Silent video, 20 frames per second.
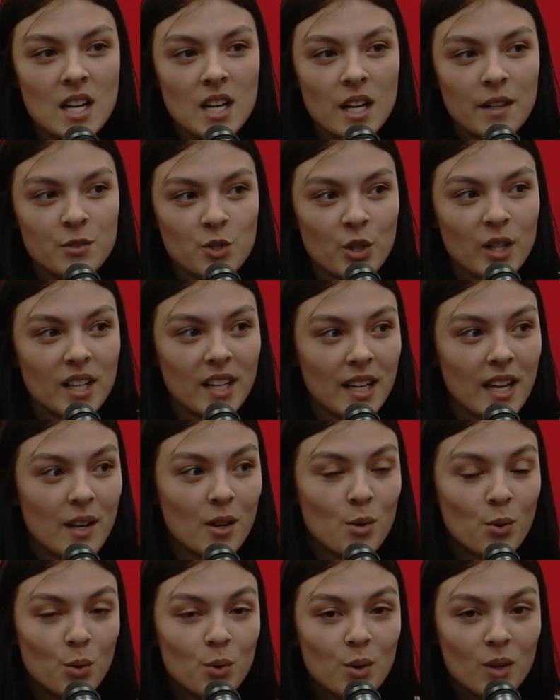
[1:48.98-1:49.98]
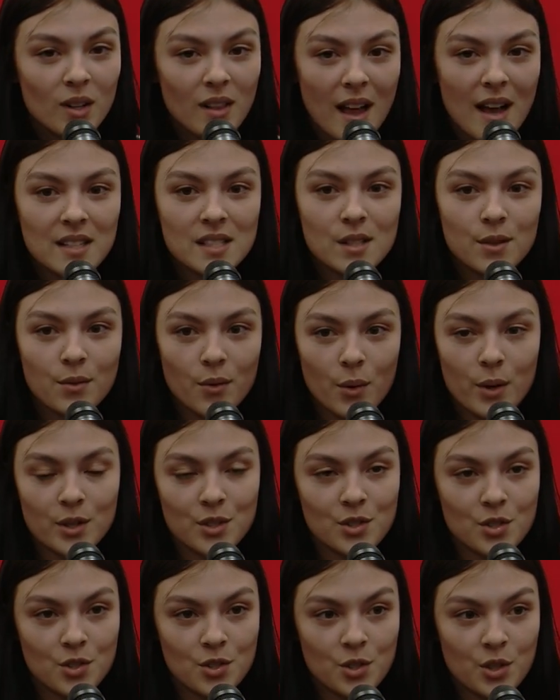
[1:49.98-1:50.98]
of drinking a cool glass of
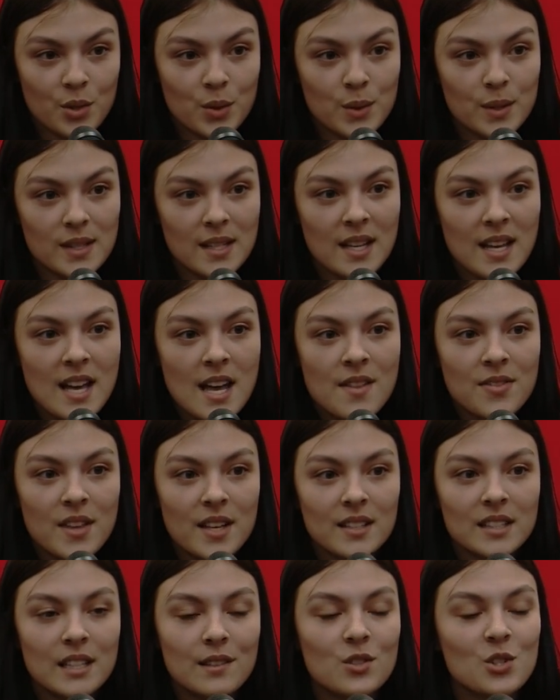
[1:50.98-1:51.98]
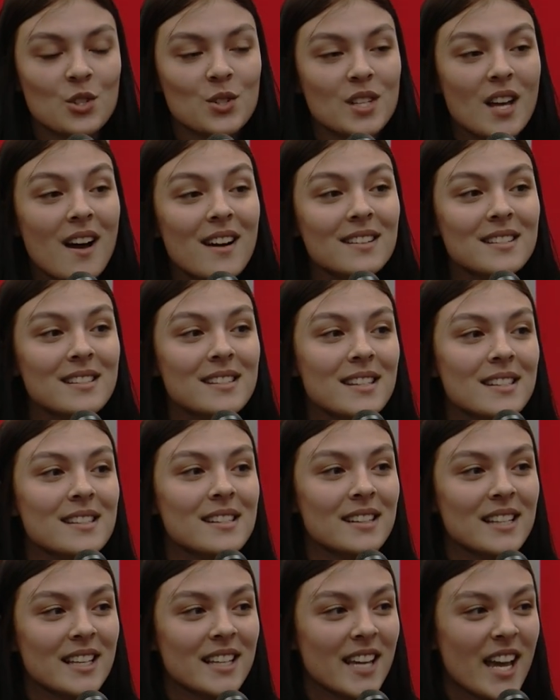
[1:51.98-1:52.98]
orange juice that leaves your tongue
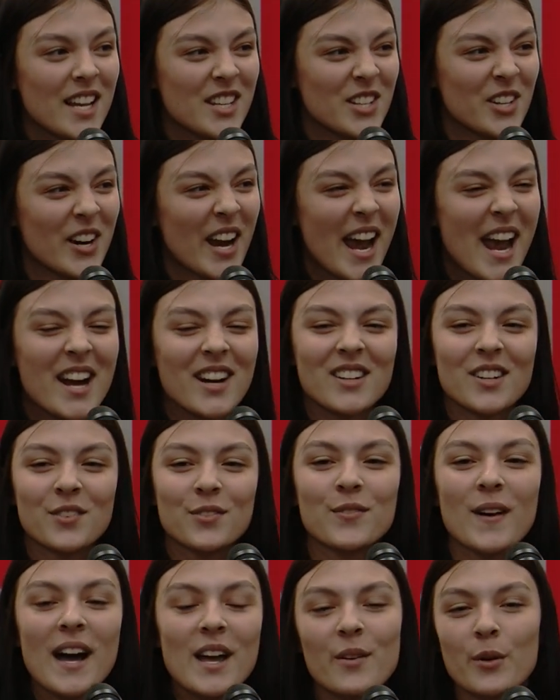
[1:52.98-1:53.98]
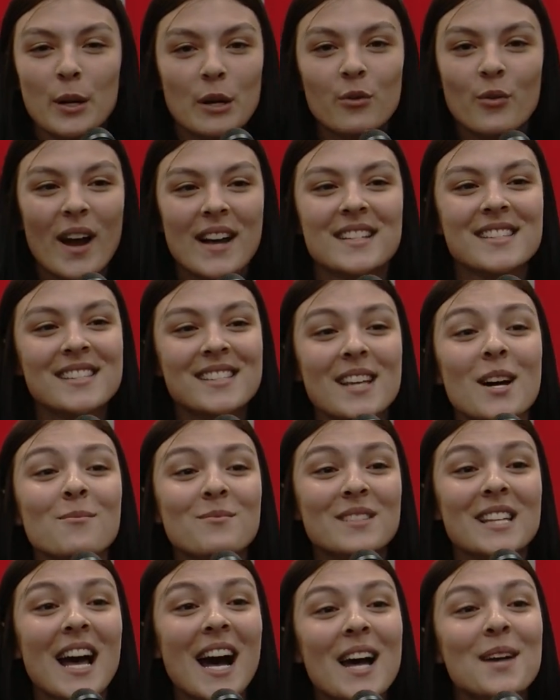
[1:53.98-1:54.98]
sizzling and your hair a fiery red.
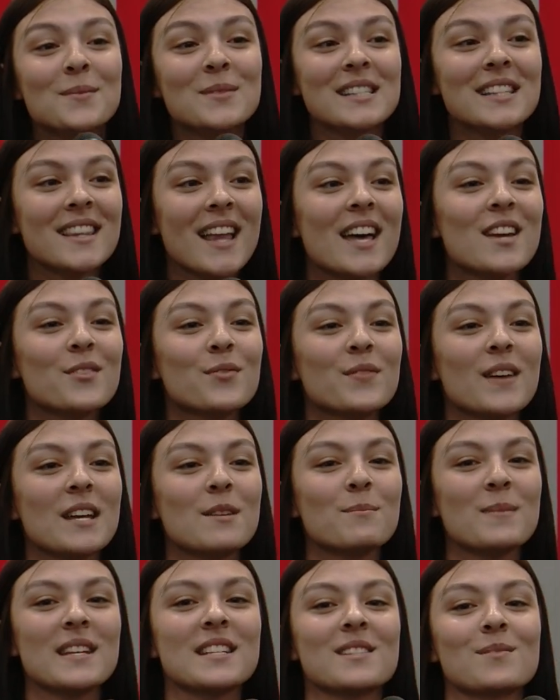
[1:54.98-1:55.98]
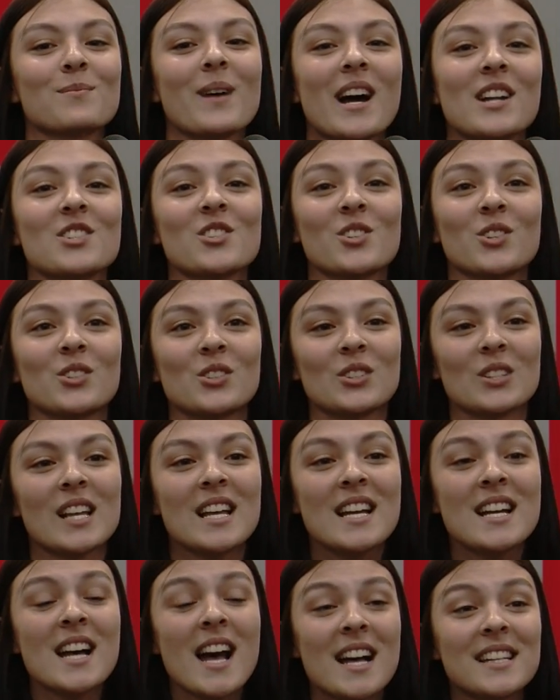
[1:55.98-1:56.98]
Sometimes life can be as magical
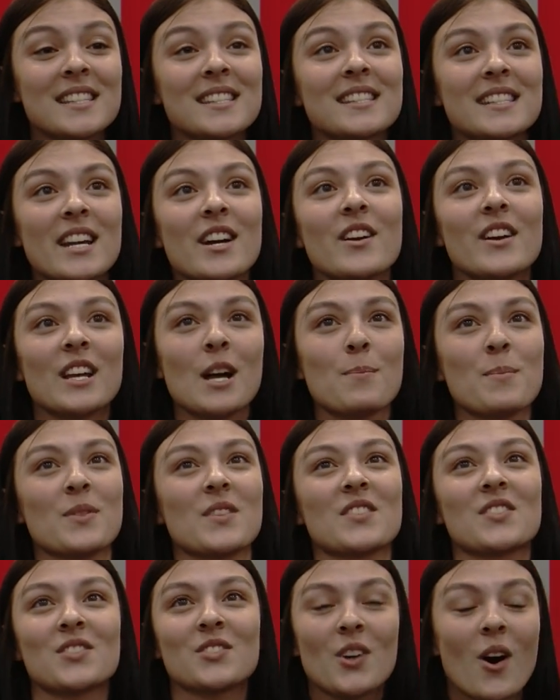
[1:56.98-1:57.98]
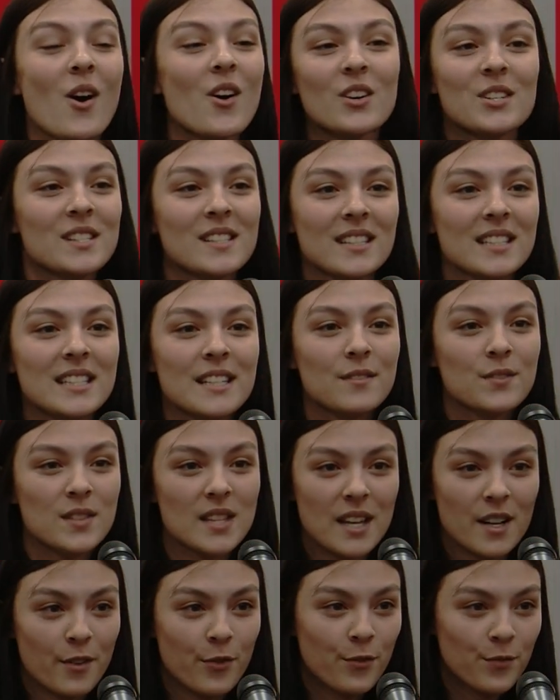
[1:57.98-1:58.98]
as staring up at the stars that leaves
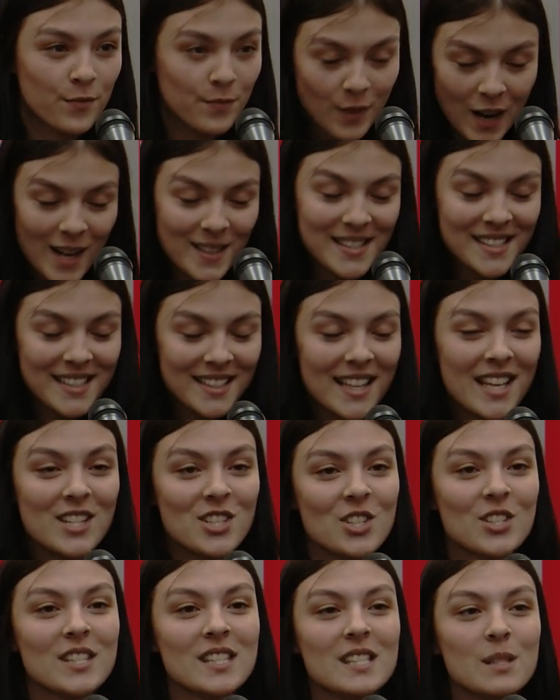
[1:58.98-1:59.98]
their constellations